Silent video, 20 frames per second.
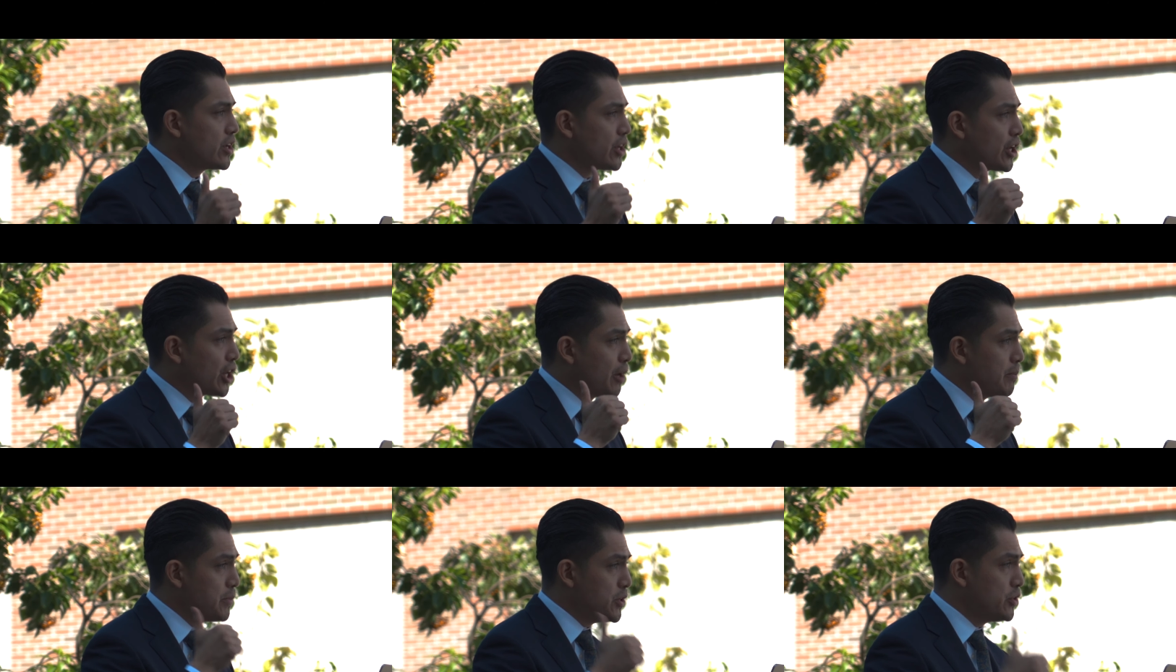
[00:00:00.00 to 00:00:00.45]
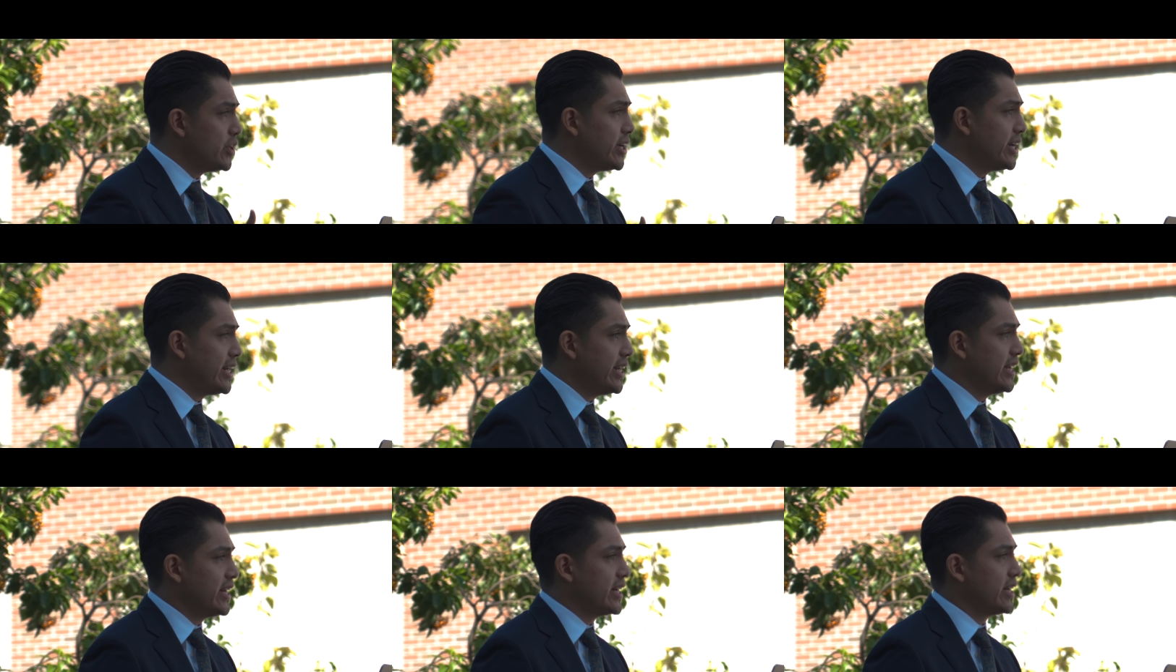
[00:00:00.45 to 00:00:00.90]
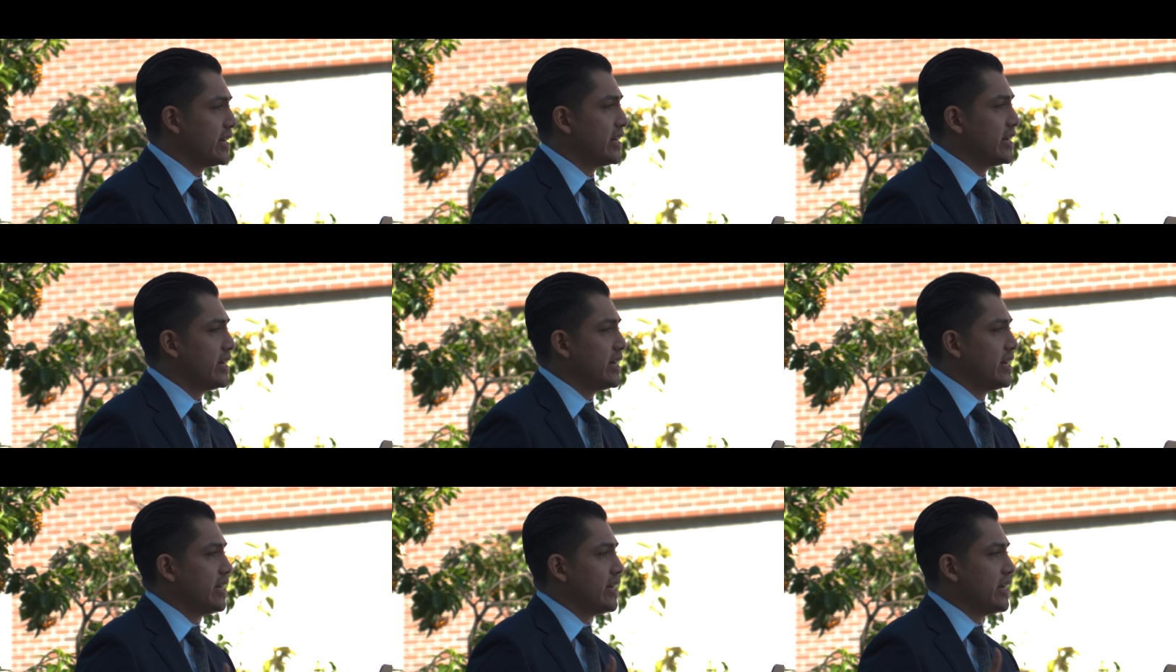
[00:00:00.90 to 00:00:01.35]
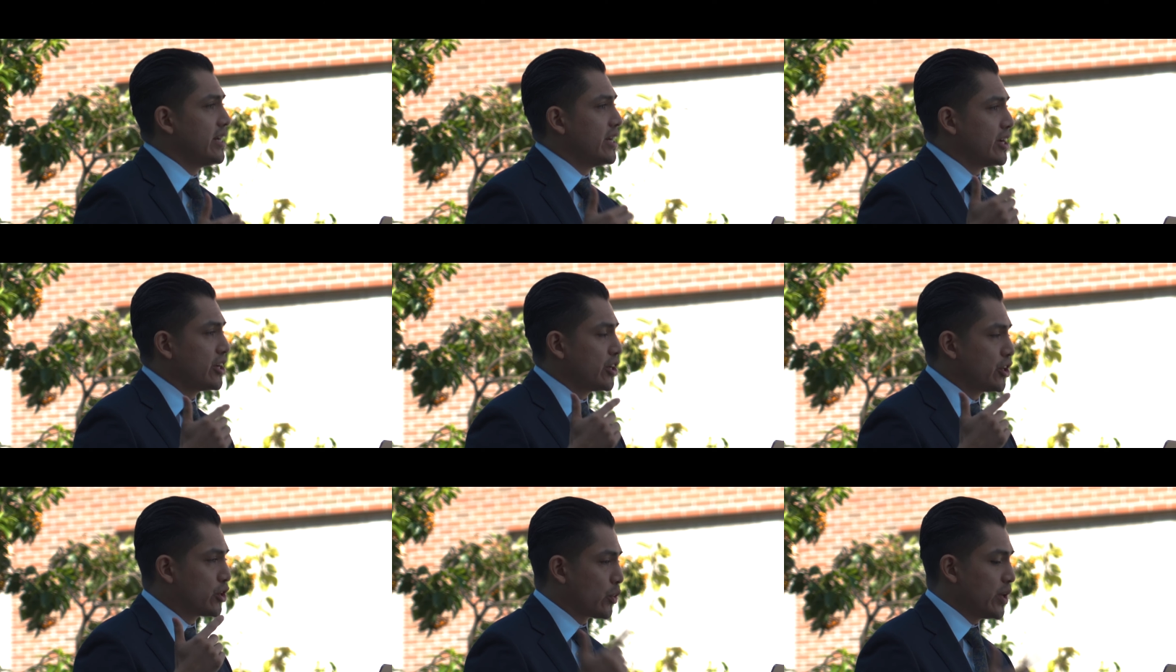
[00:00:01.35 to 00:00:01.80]
community,
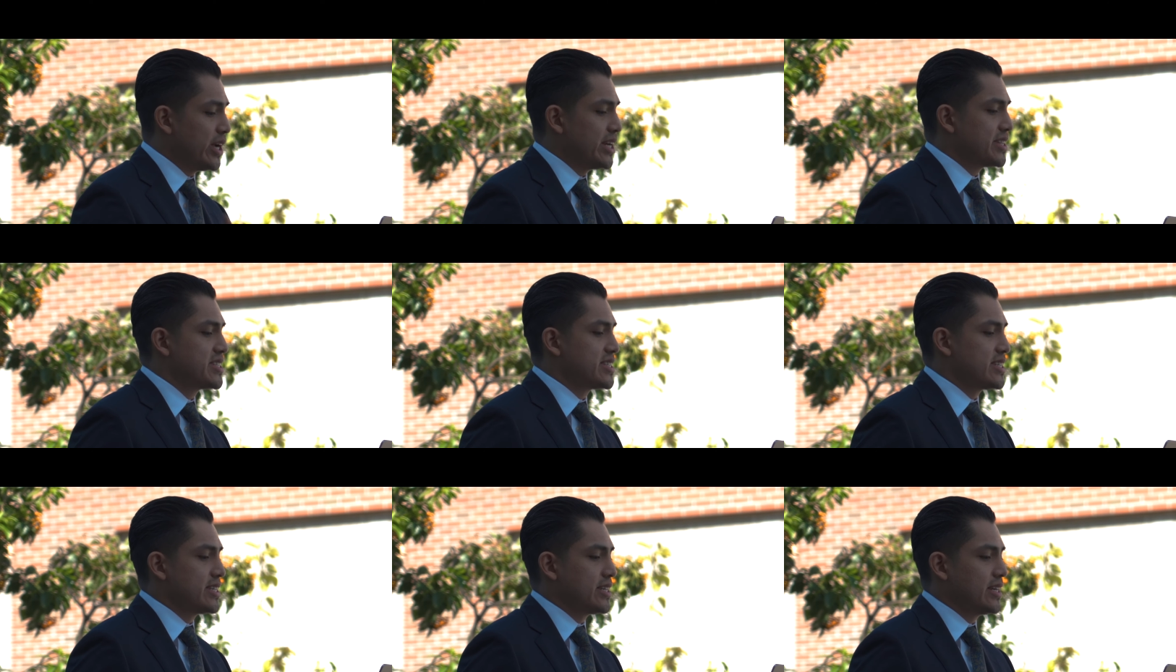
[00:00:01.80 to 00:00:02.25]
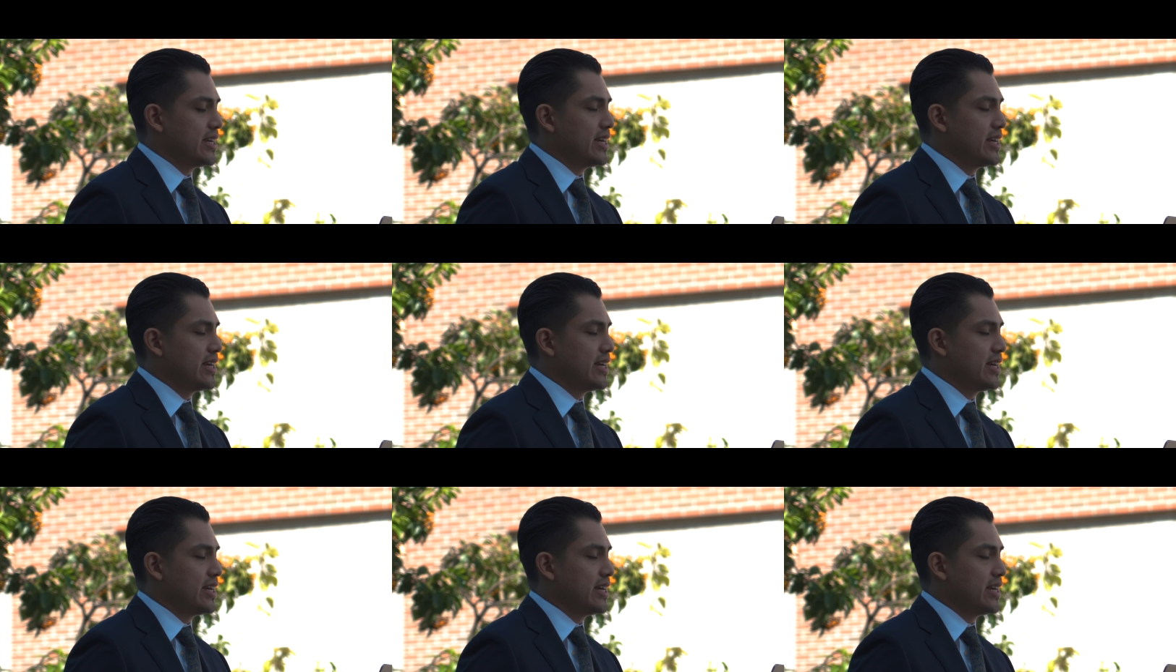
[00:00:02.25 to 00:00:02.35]
grit,